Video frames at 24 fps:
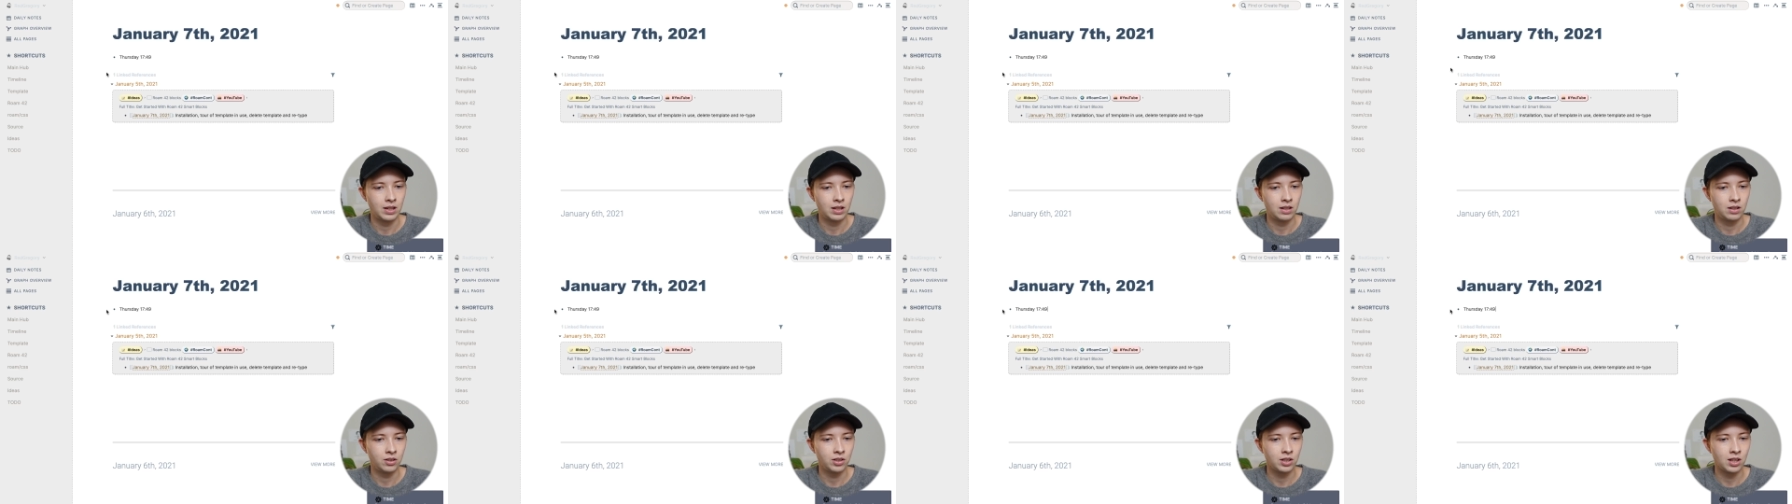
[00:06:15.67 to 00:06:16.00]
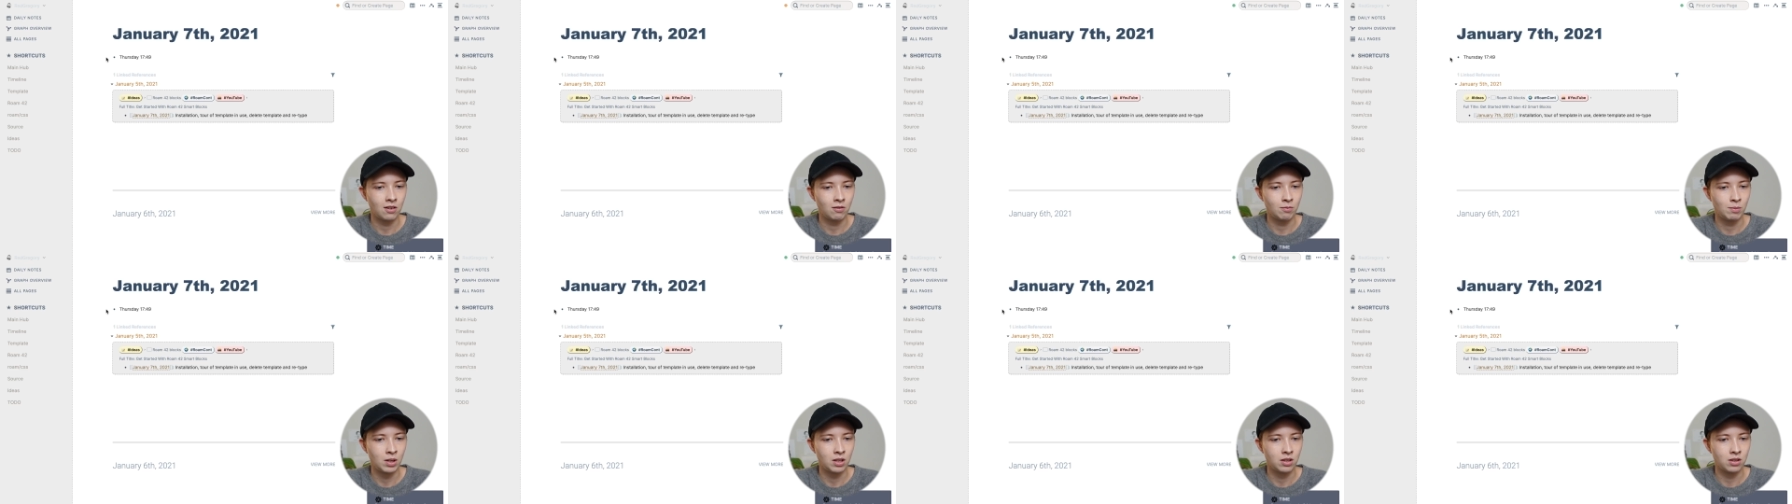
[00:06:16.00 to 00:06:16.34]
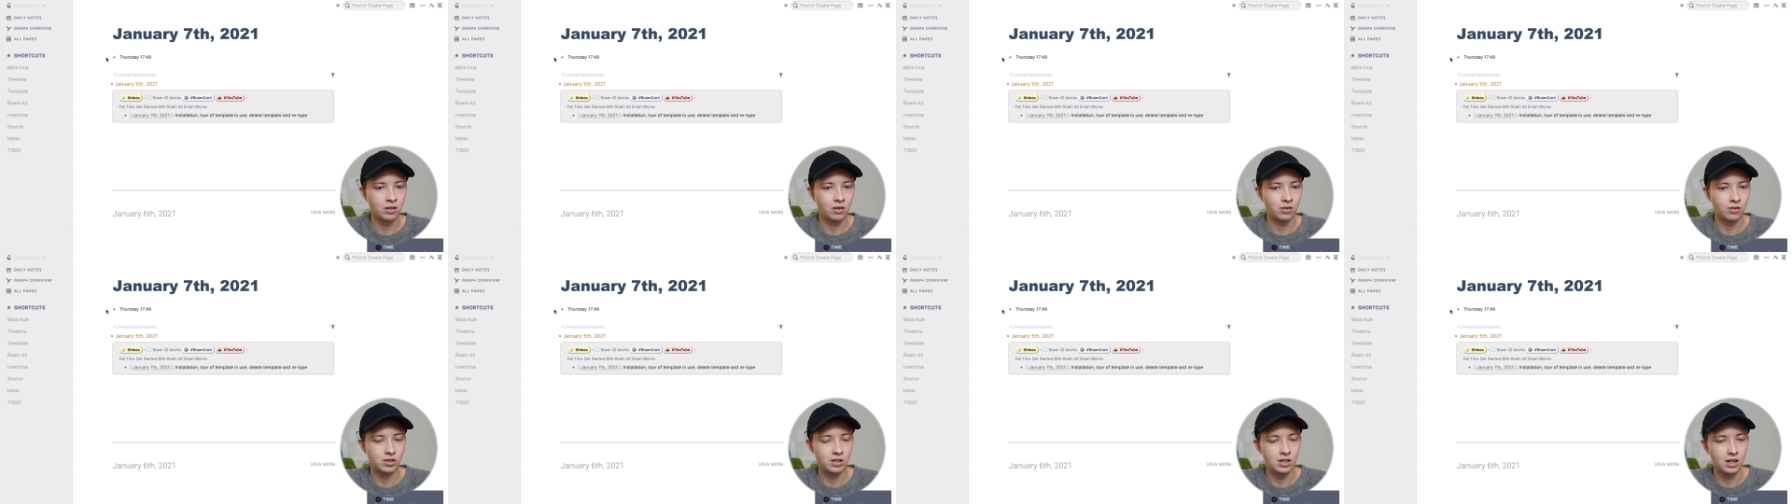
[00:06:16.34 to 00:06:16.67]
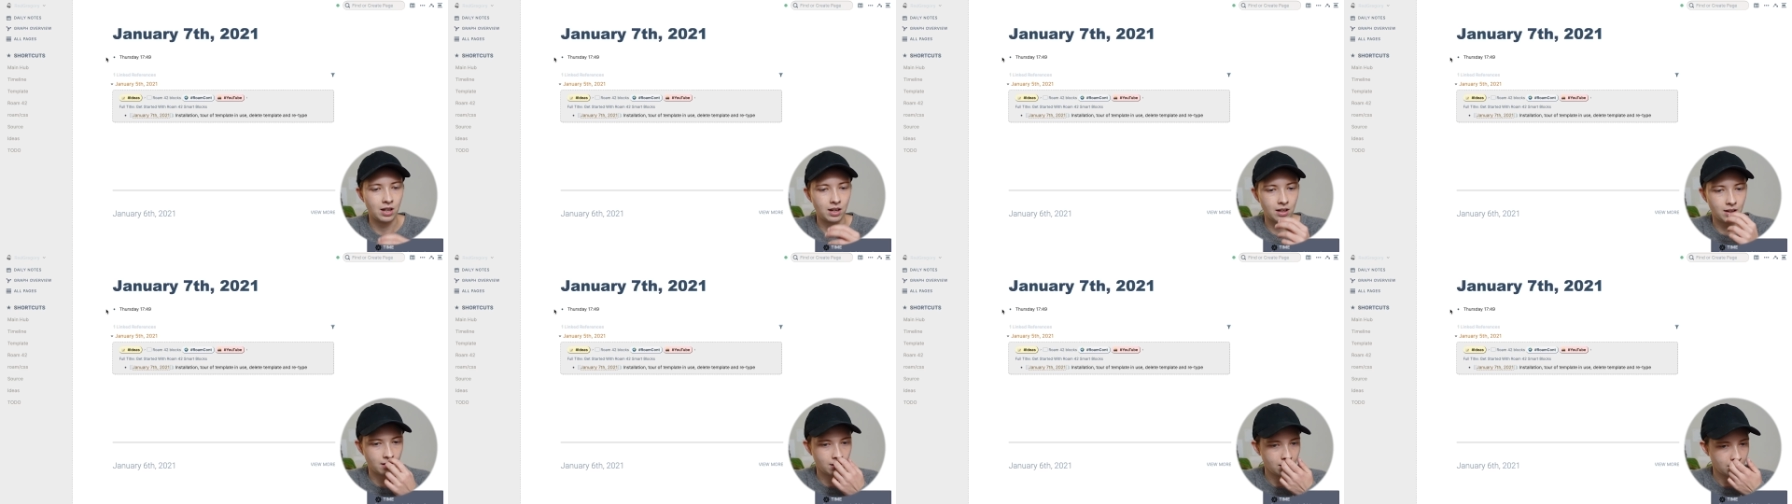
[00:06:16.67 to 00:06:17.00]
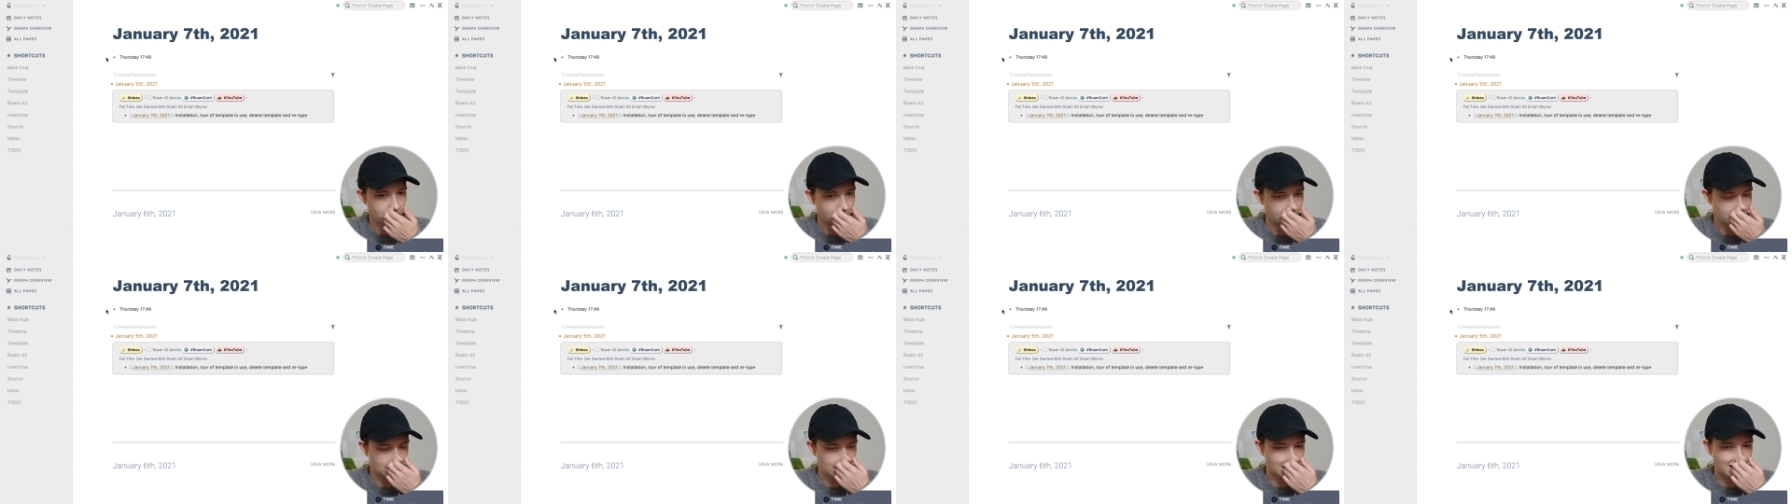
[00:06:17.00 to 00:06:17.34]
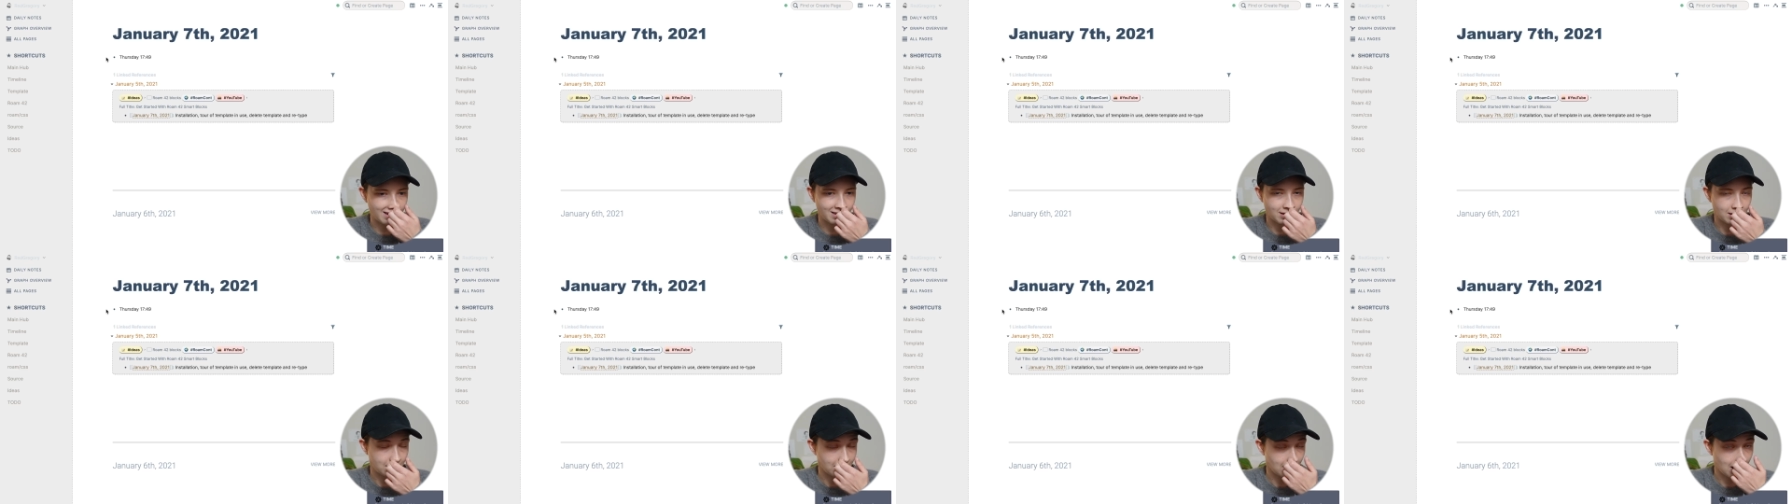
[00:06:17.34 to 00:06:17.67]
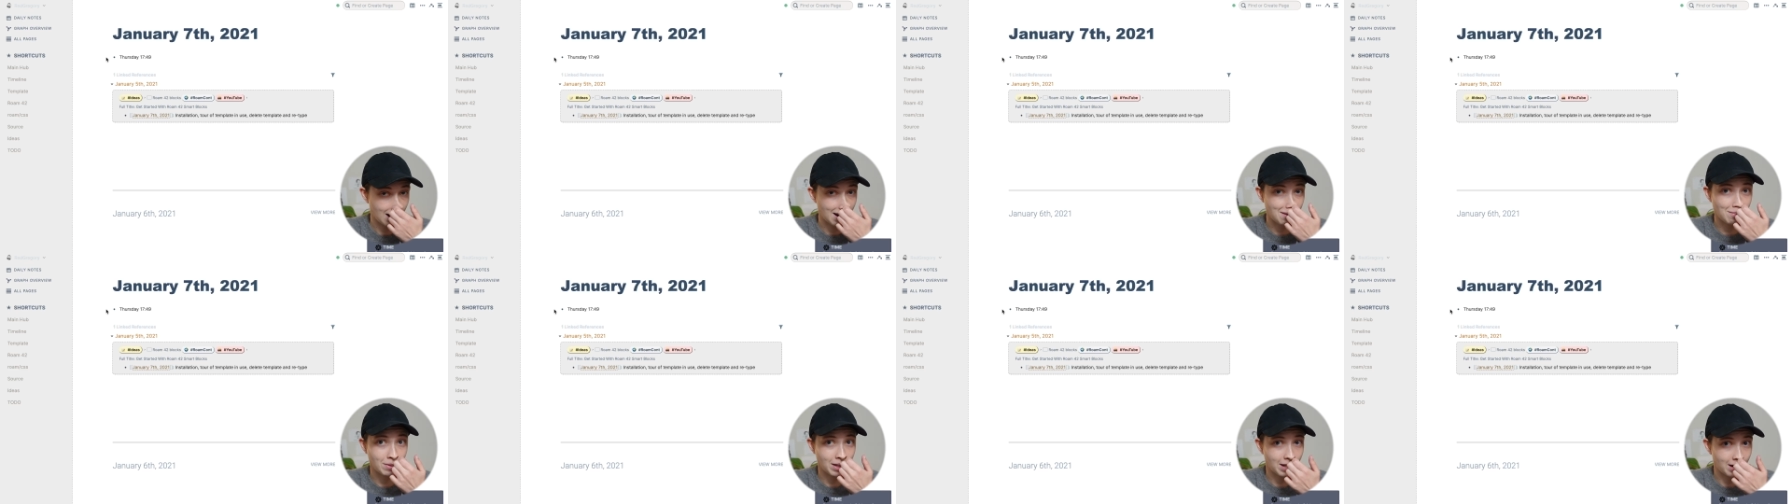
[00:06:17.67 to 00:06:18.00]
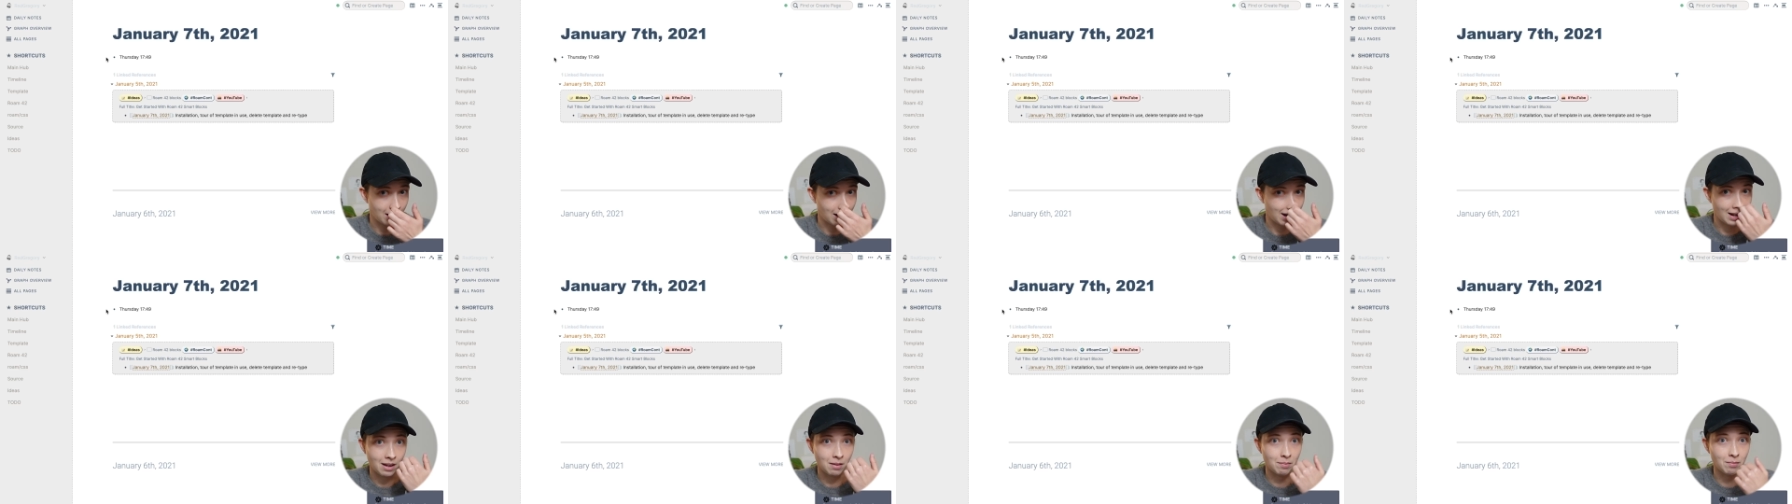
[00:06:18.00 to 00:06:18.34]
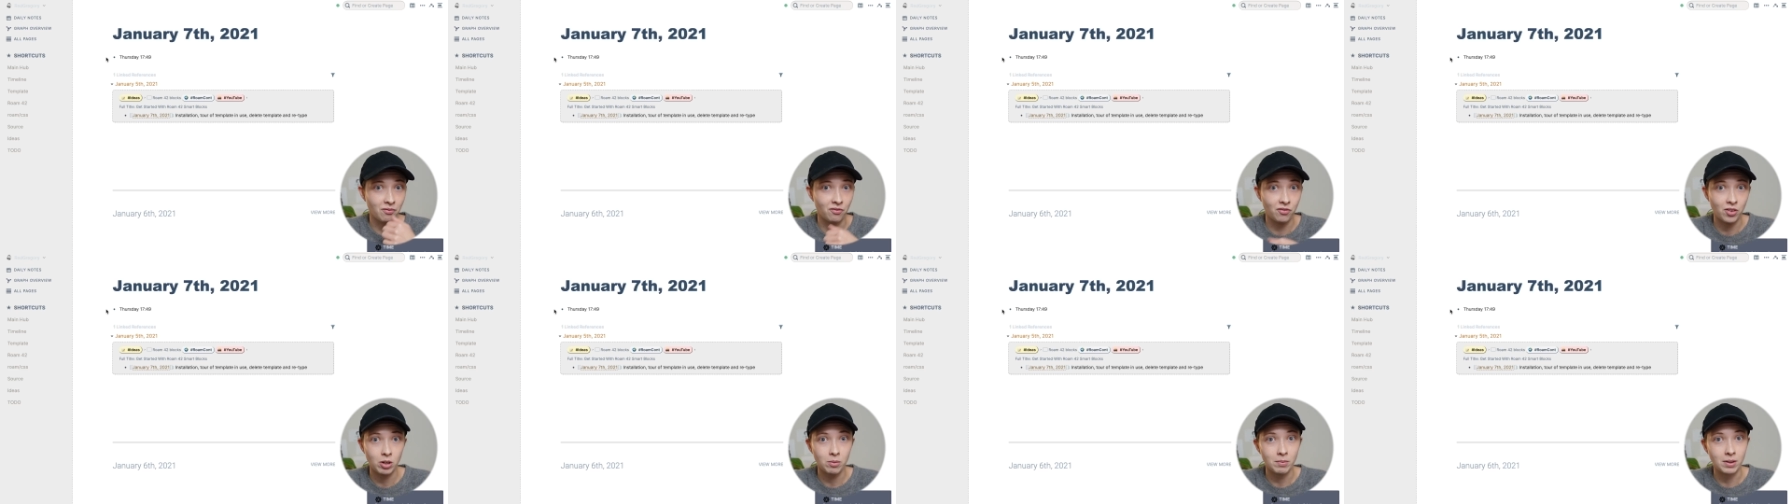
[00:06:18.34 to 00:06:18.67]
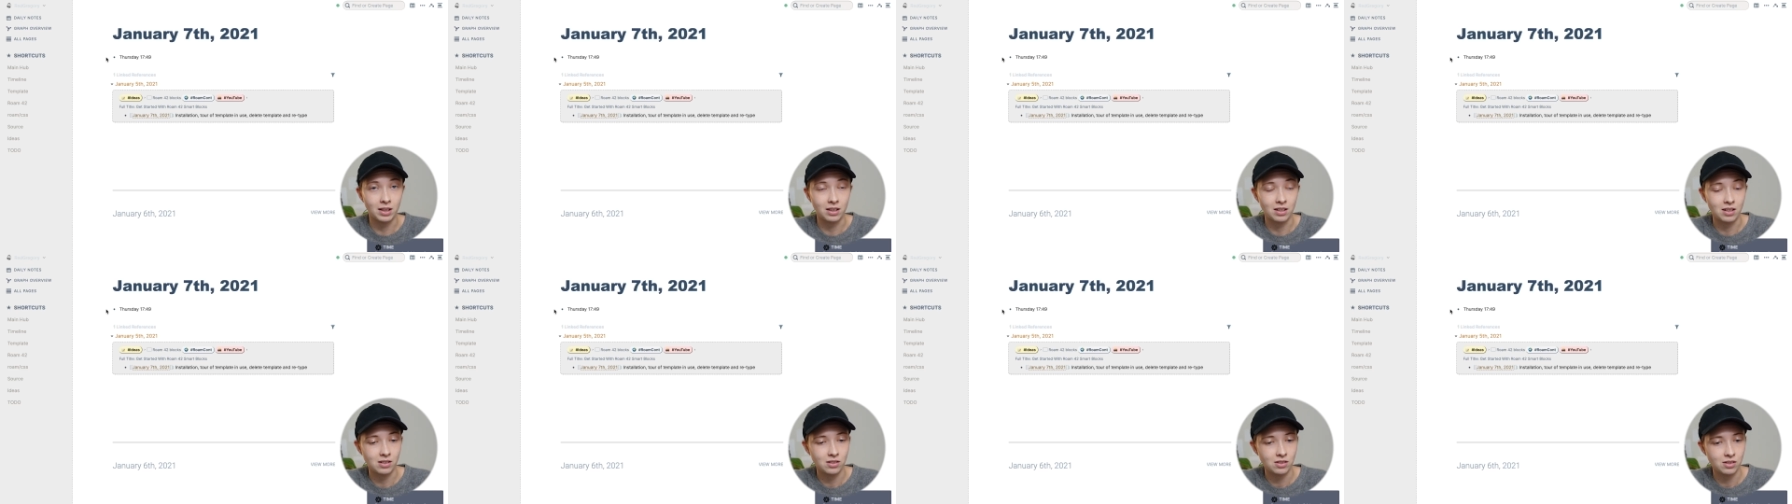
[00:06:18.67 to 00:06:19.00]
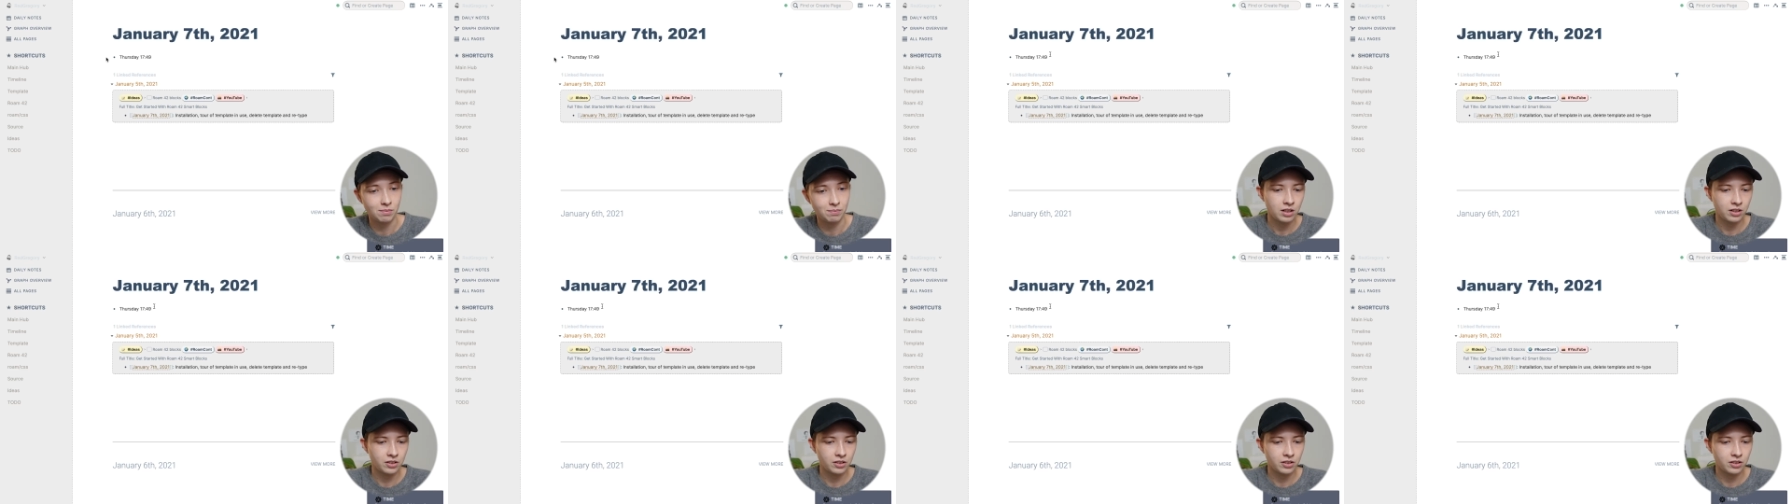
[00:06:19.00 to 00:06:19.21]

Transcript: And it'll give me Thursday and the time that I am filming this.